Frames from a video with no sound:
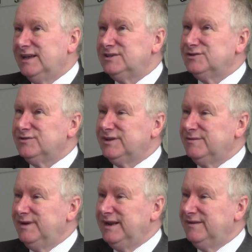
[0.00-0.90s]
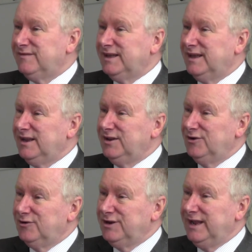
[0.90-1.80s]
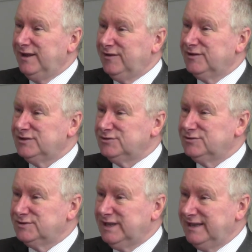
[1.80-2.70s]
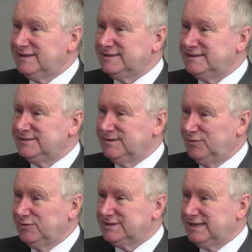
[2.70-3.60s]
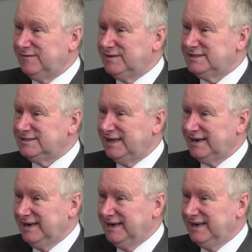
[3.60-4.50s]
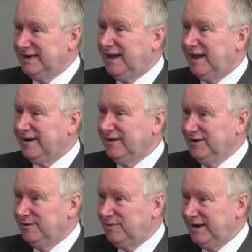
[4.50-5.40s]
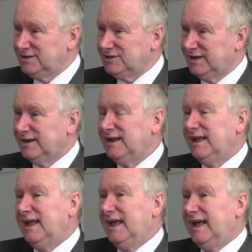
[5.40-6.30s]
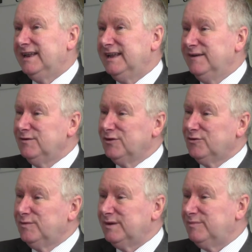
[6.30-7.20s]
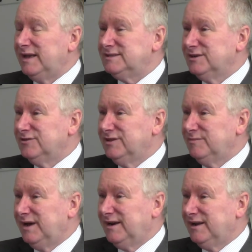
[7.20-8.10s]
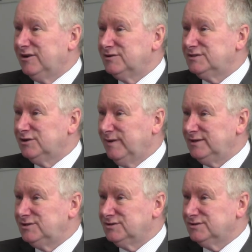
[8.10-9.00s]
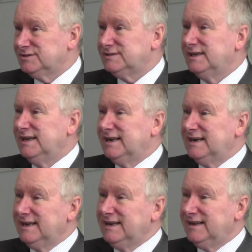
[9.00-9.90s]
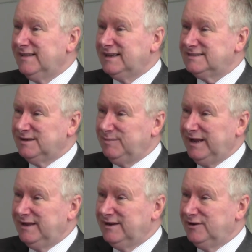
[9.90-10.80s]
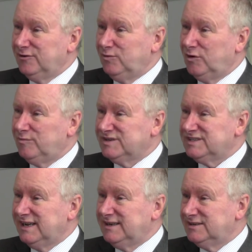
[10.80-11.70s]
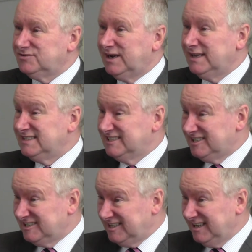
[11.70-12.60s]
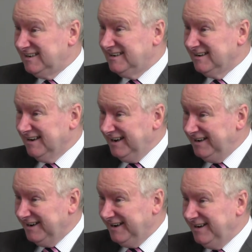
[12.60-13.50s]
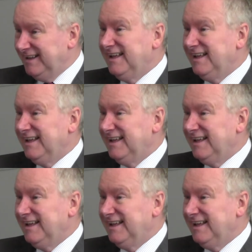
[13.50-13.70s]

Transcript: so that many of the non-health and social care support services that are needed are under pressure. And even though we are passing on the Barnett consequentials, clearly that's dependent on what percentage rise is decided in London.